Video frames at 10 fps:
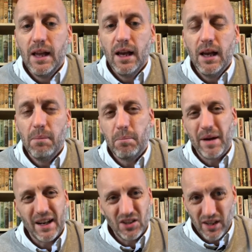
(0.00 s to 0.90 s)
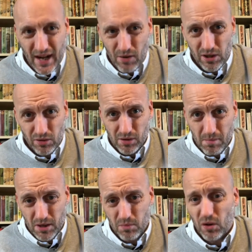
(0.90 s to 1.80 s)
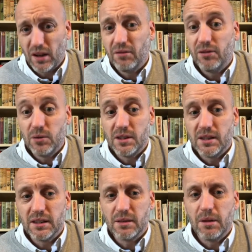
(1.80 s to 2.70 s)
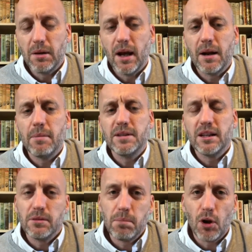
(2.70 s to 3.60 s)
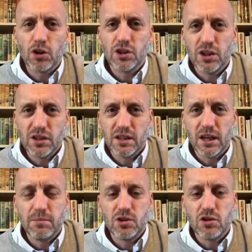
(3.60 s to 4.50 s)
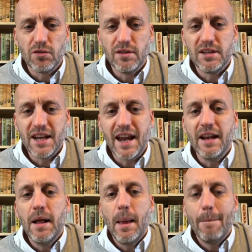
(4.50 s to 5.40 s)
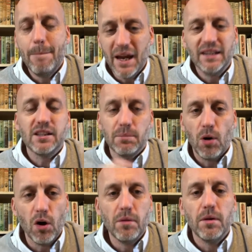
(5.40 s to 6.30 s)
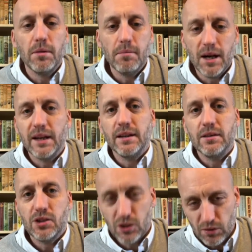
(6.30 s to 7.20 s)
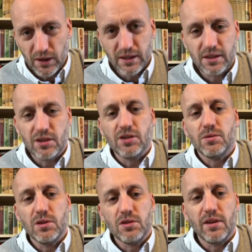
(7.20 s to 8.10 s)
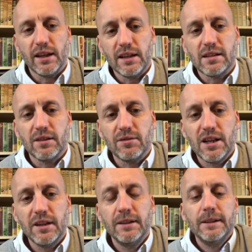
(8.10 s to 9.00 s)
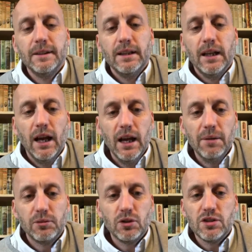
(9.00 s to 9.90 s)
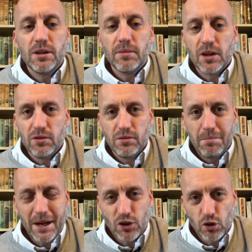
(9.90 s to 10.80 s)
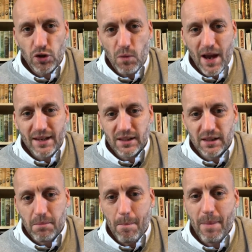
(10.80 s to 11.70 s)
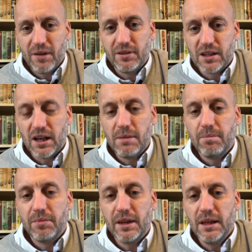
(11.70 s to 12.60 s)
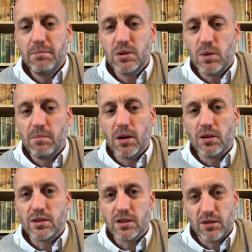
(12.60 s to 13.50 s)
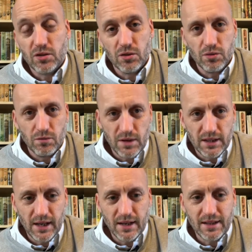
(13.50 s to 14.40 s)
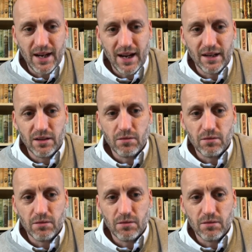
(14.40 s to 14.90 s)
Um, but actually, now I use a much more kind of fluid system, and, and I tend to block certain times during the day based upon my to do list just to ensure I get stuff done. Um, good tip though, make sure you add in some buffer time in between blocks to reset and